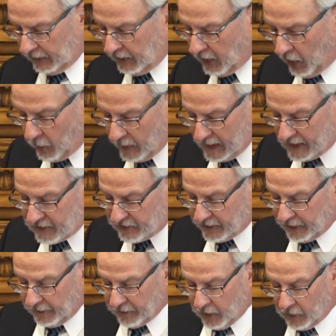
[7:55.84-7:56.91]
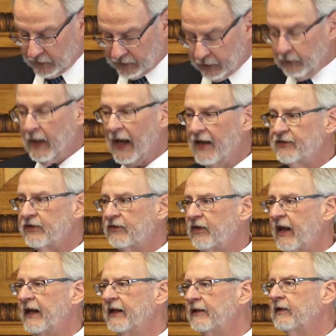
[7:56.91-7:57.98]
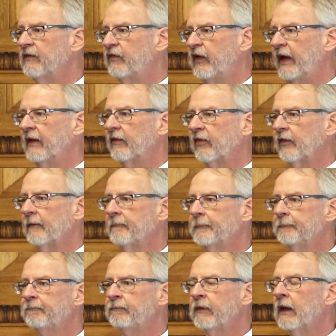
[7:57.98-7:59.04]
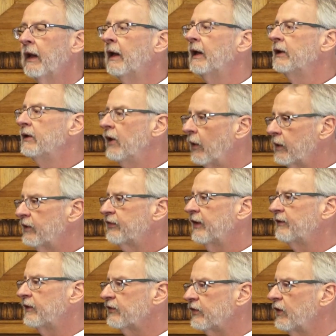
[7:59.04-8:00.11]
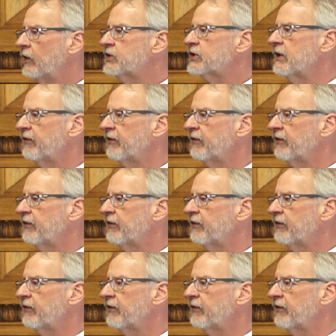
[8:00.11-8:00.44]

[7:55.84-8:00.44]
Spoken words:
it, go easy on those who hesitate in the faith. Notice that this notion